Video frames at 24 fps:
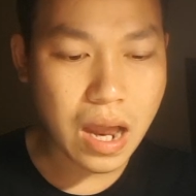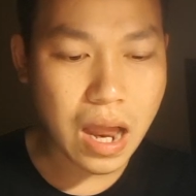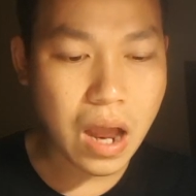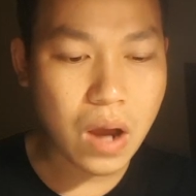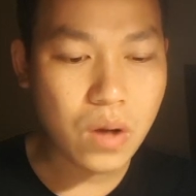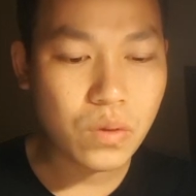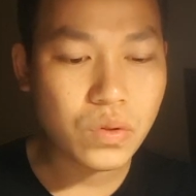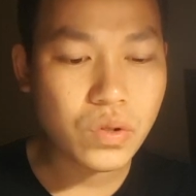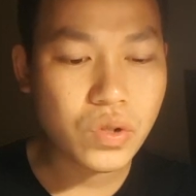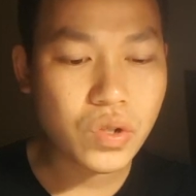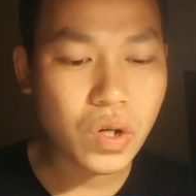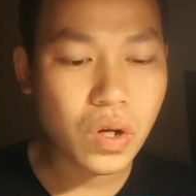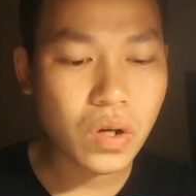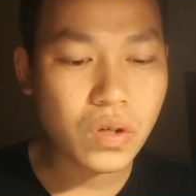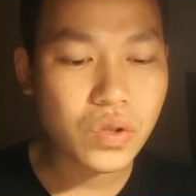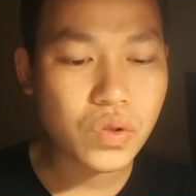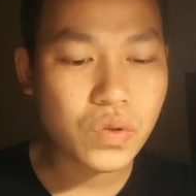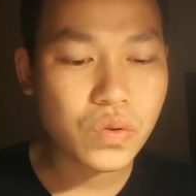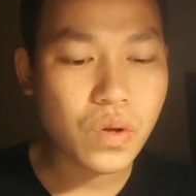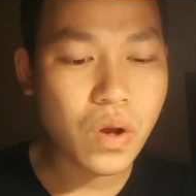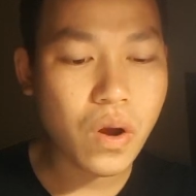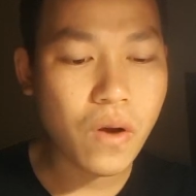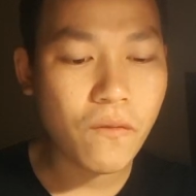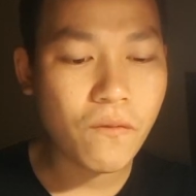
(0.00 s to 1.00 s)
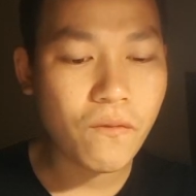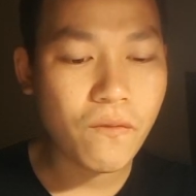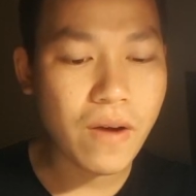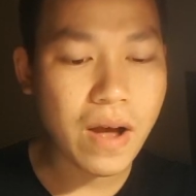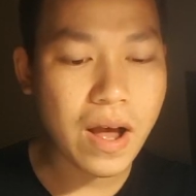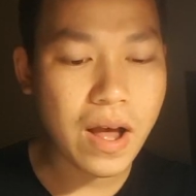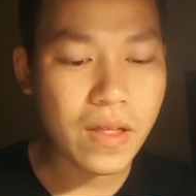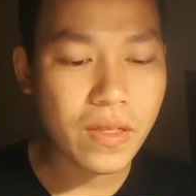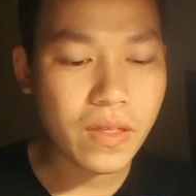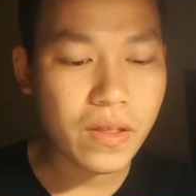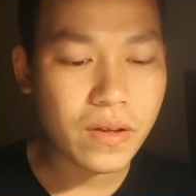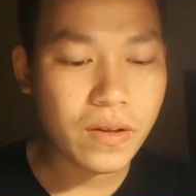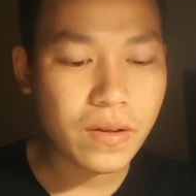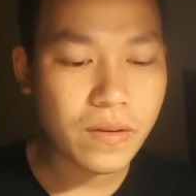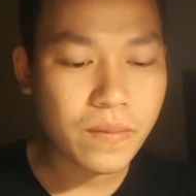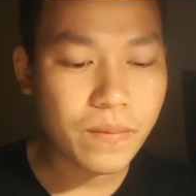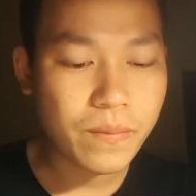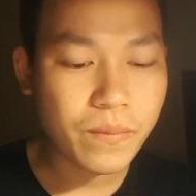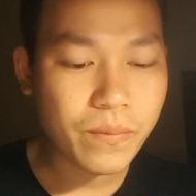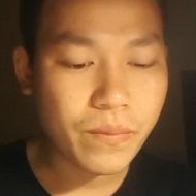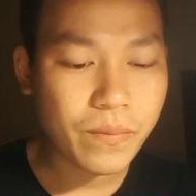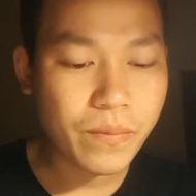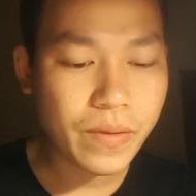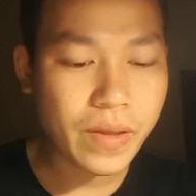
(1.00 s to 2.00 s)
I will talk to your father.
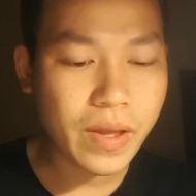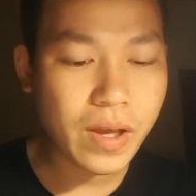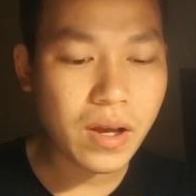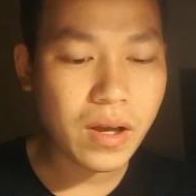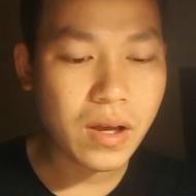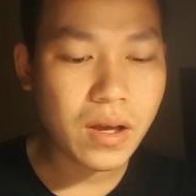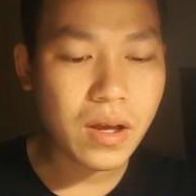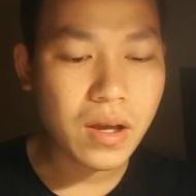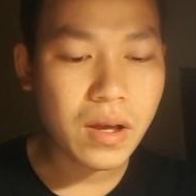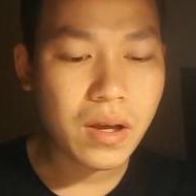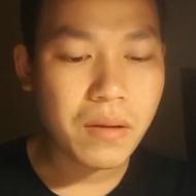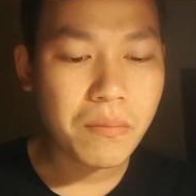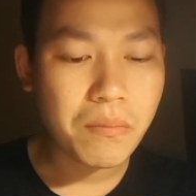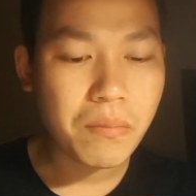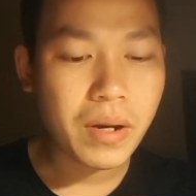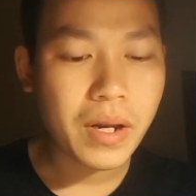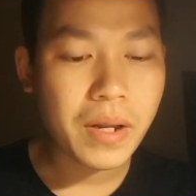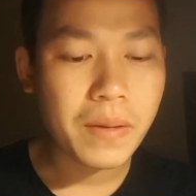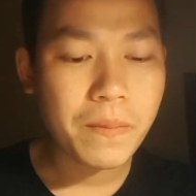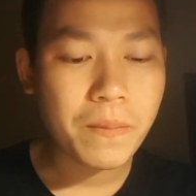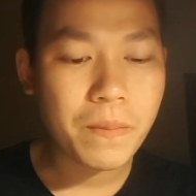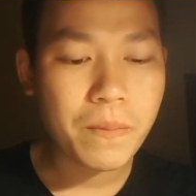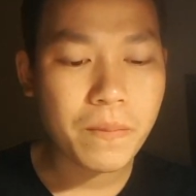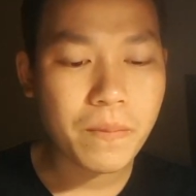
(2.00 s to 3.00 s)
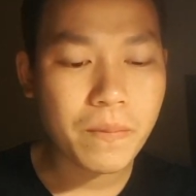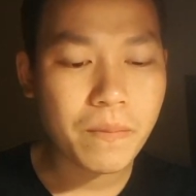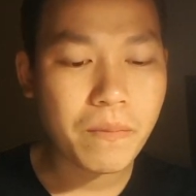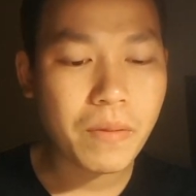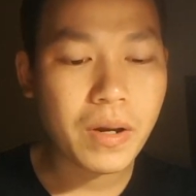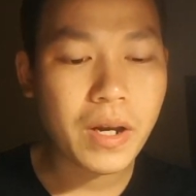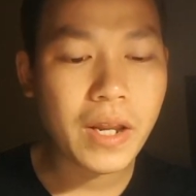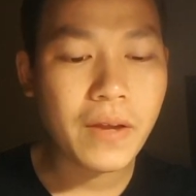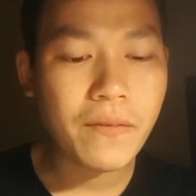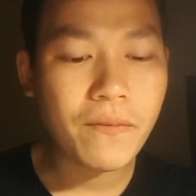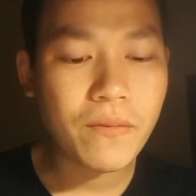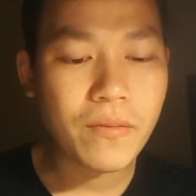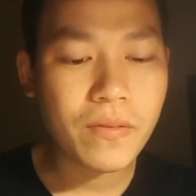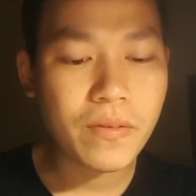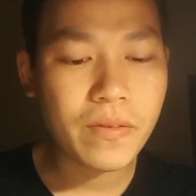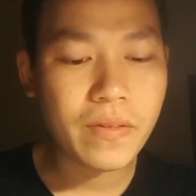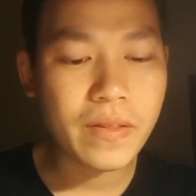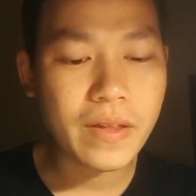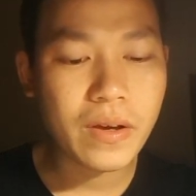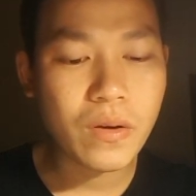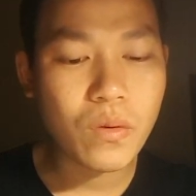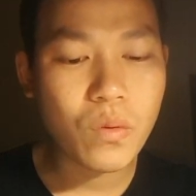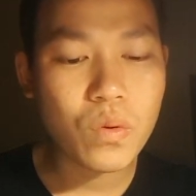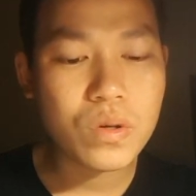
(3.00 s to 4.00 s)
Yeah, but if
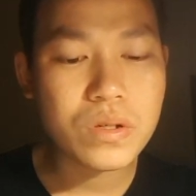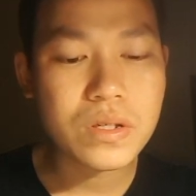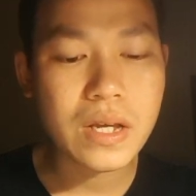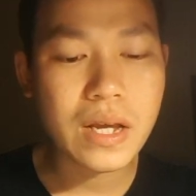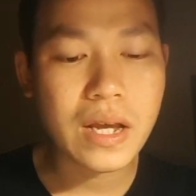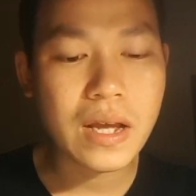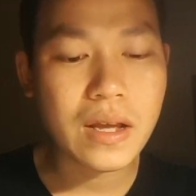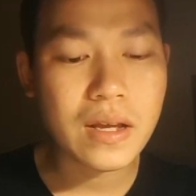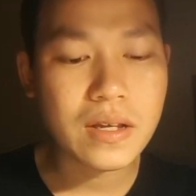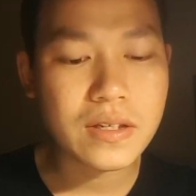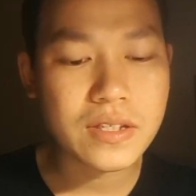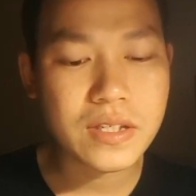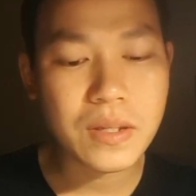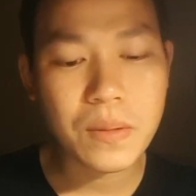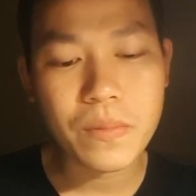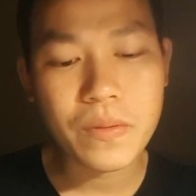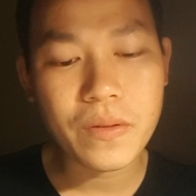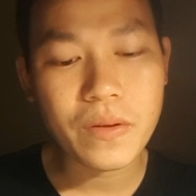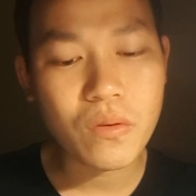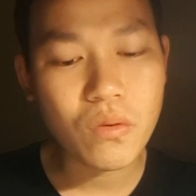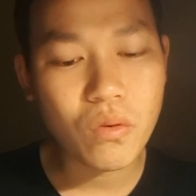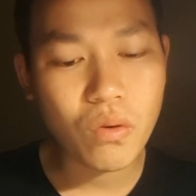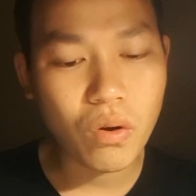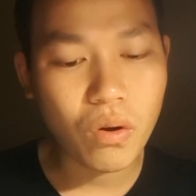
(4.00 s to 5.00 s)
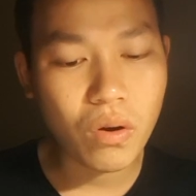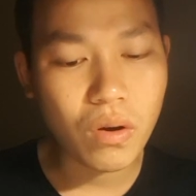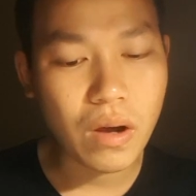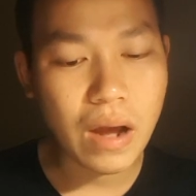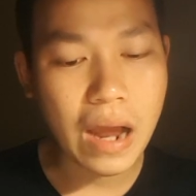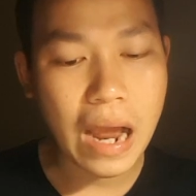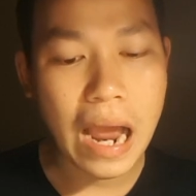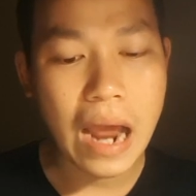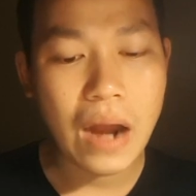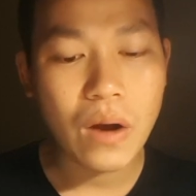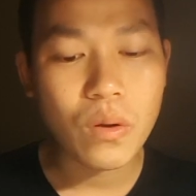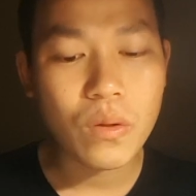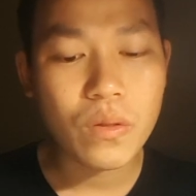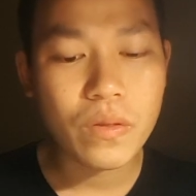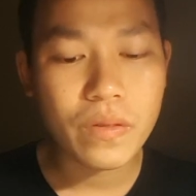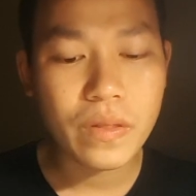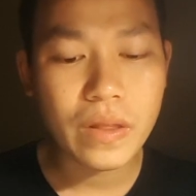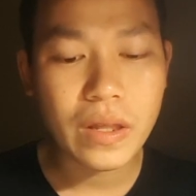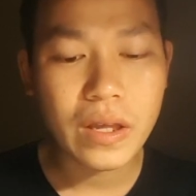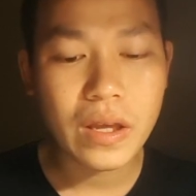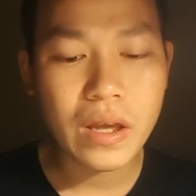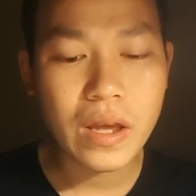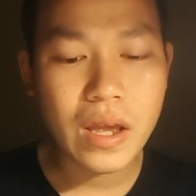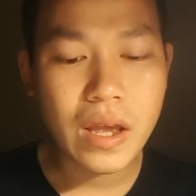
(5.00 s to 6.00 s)
there was something wrong, I don't
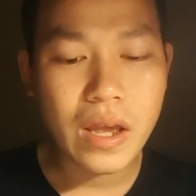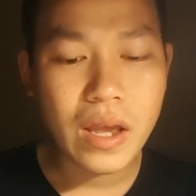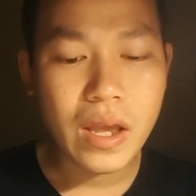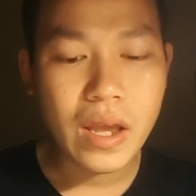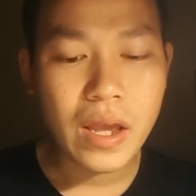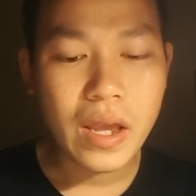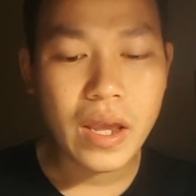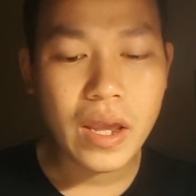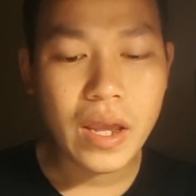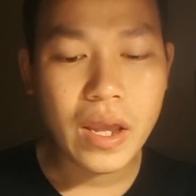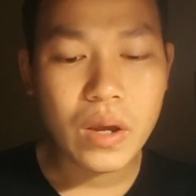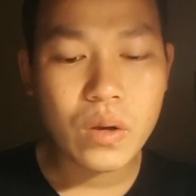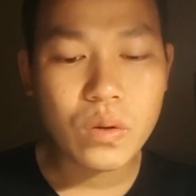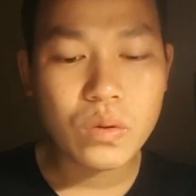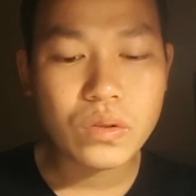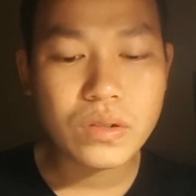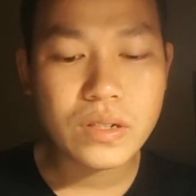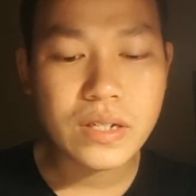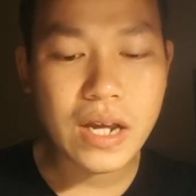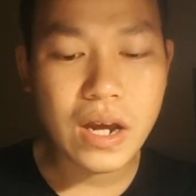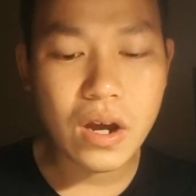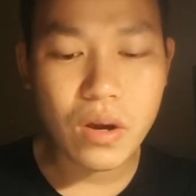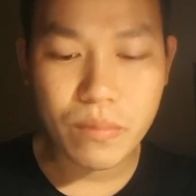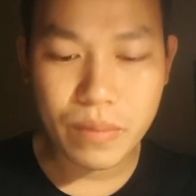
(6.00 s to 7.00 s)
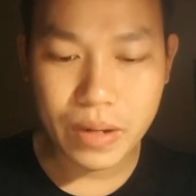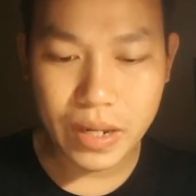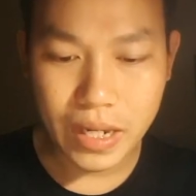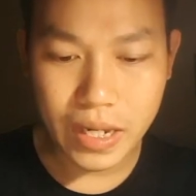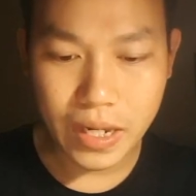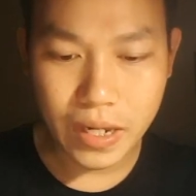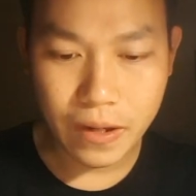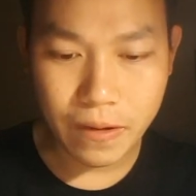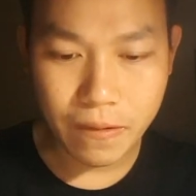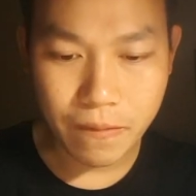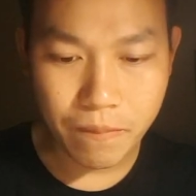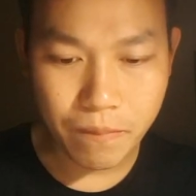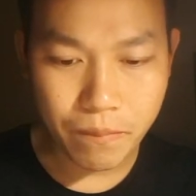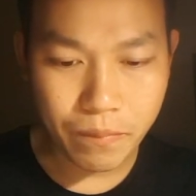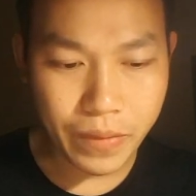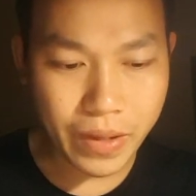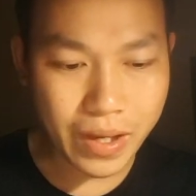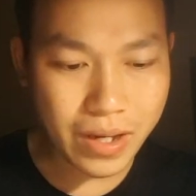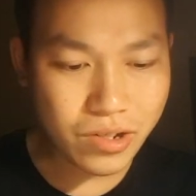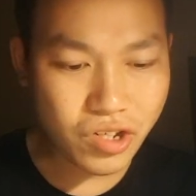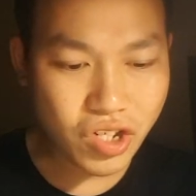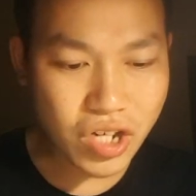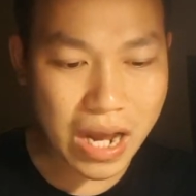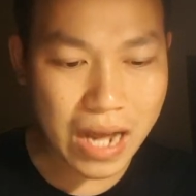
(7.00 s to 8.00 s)
think He'll tell me
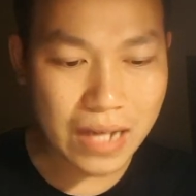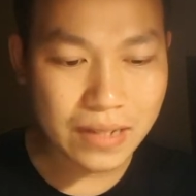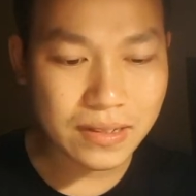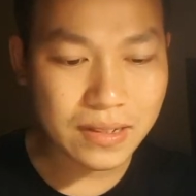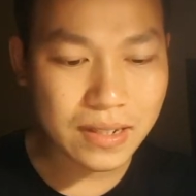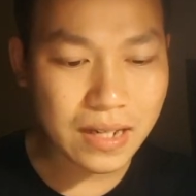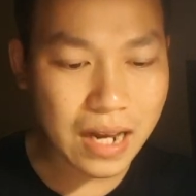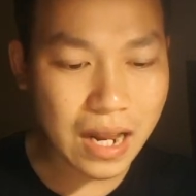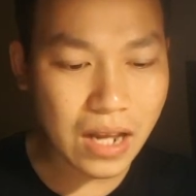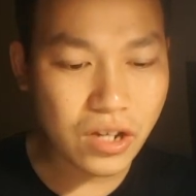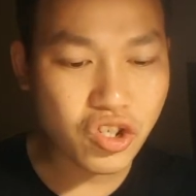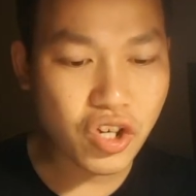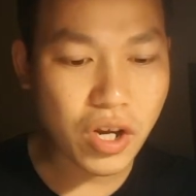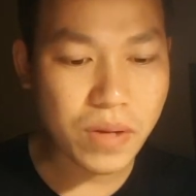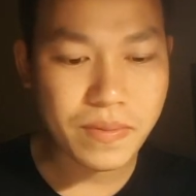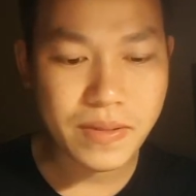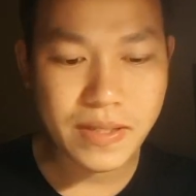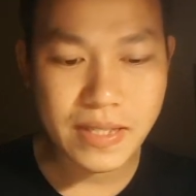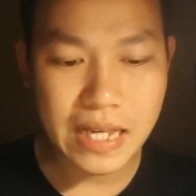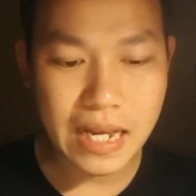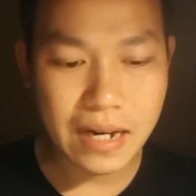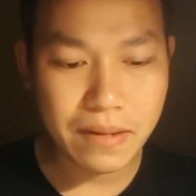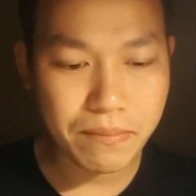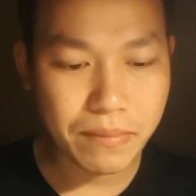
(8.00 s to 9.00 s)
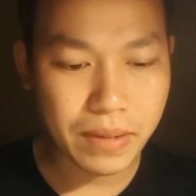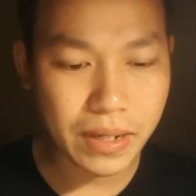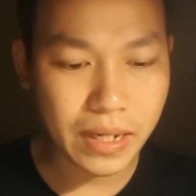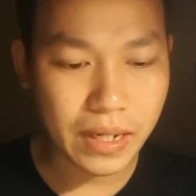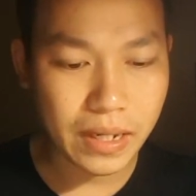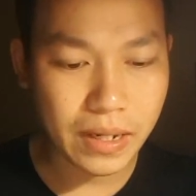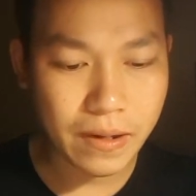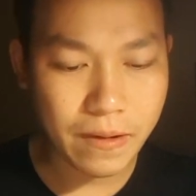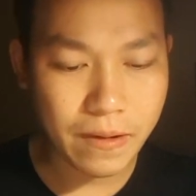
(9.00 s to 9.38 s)
he doesn't like to upset me.